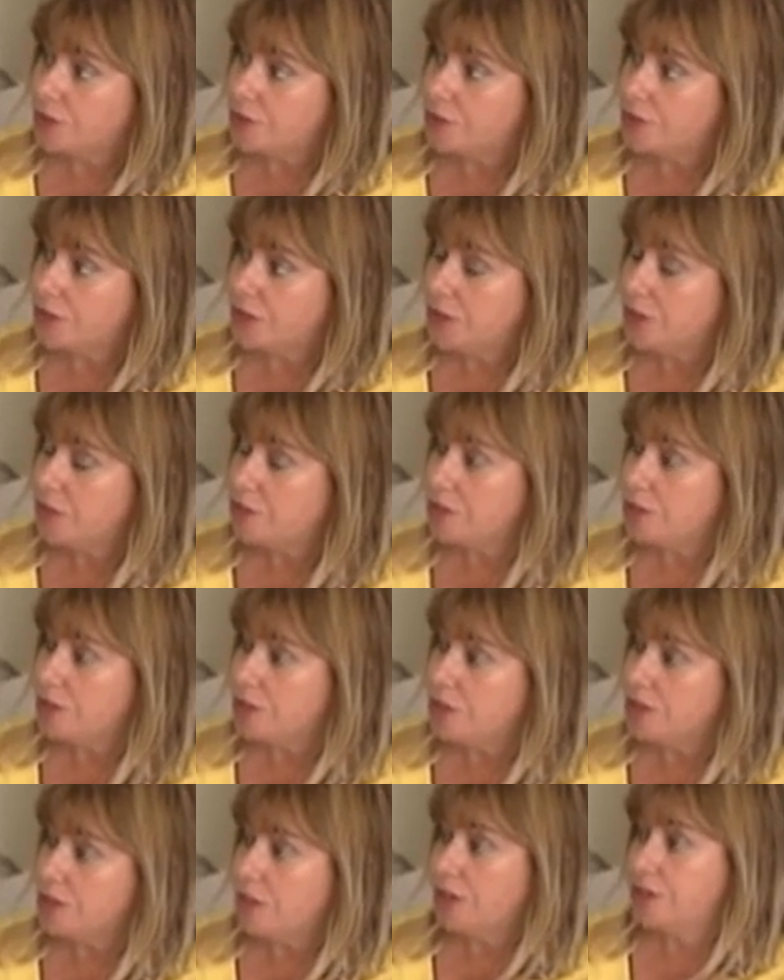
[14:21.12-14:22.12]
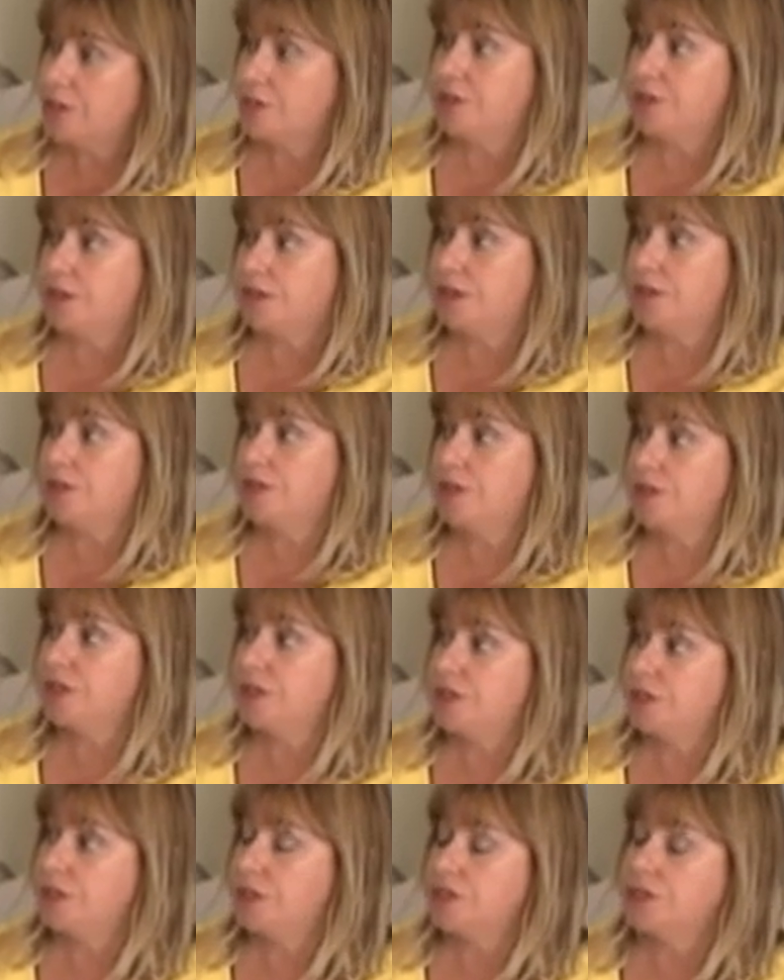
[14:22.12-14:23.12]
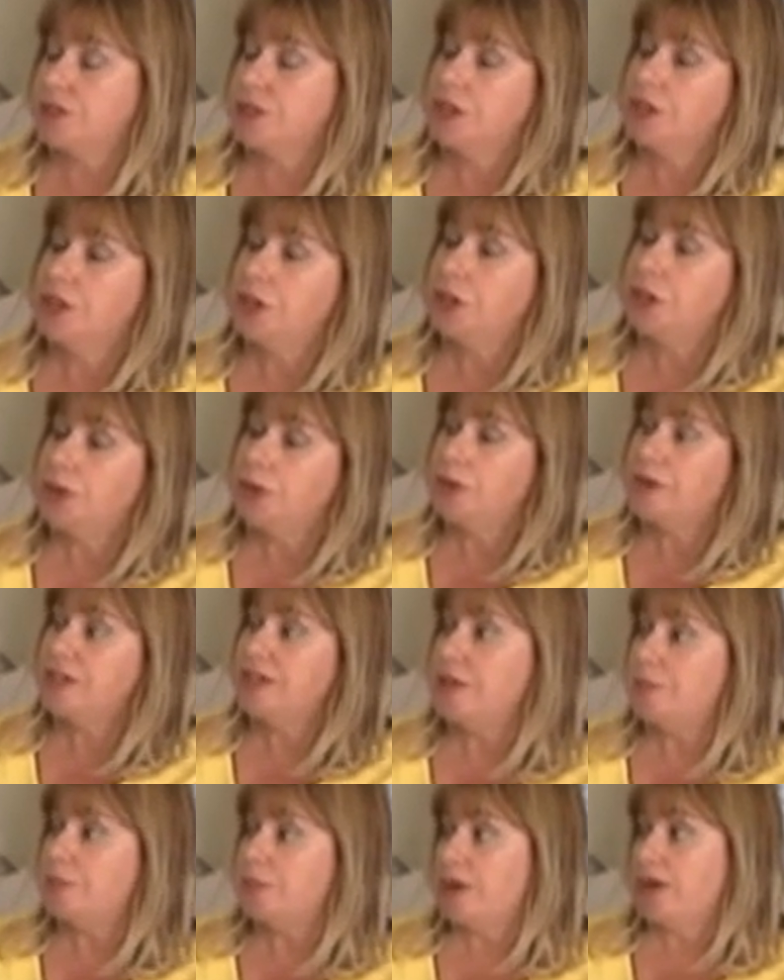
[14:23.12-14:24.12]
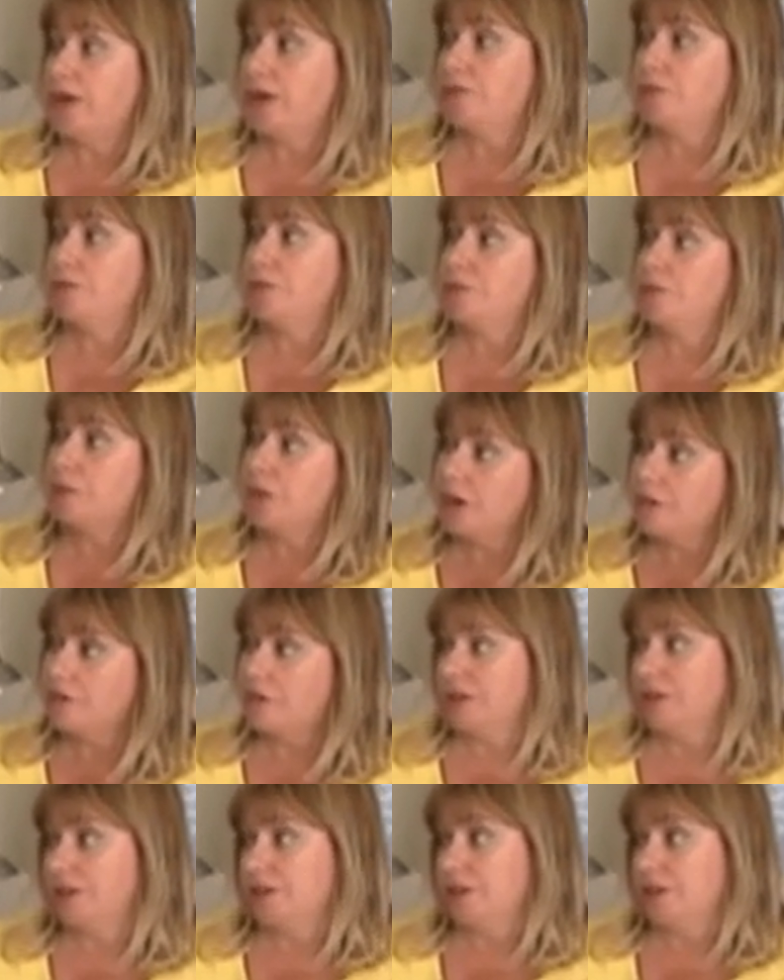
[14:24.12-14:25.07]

of the inheritance tax in Andalusia only apply for the married